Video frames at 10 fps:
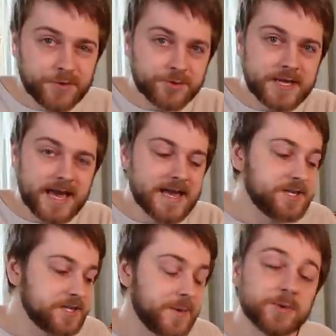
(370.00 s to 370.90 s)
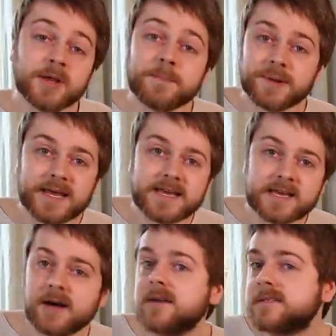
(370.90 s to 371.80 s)
three ages, we will play
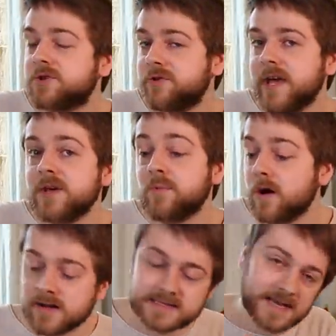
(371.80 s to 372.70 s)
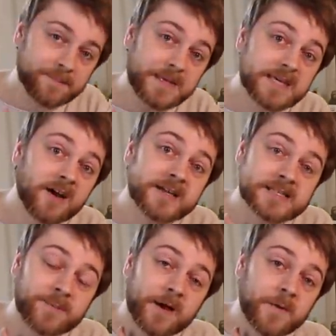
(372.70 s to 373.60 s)
cards, create words, and be
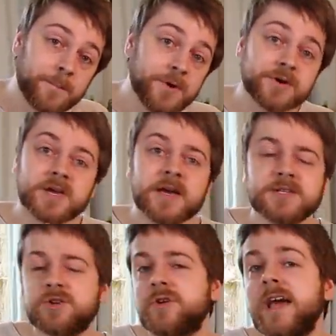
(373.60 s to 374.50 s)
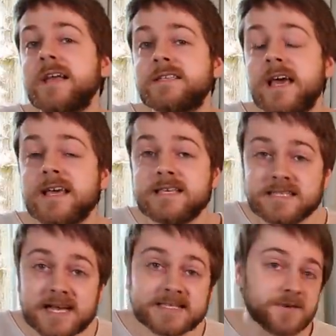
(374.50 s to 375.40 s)
guided by the book to create a
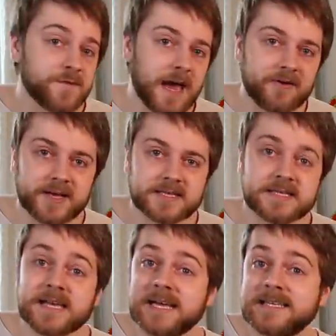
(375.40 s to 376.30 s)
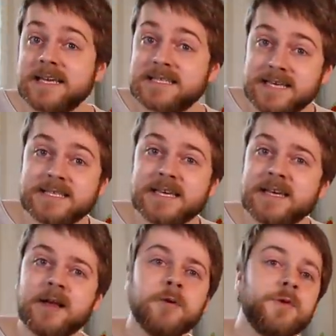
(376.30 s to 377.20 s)
set of characters and a
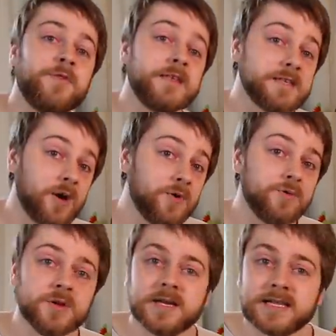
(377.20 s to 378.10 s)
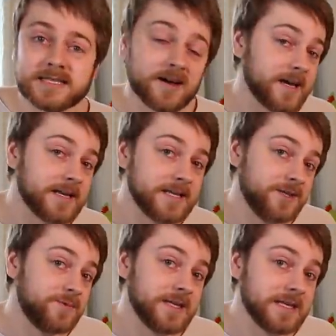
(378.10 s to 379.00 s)
setting with its own entirely
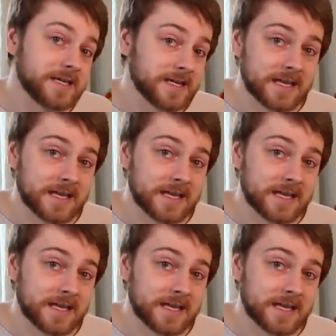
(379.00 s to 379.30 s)
unique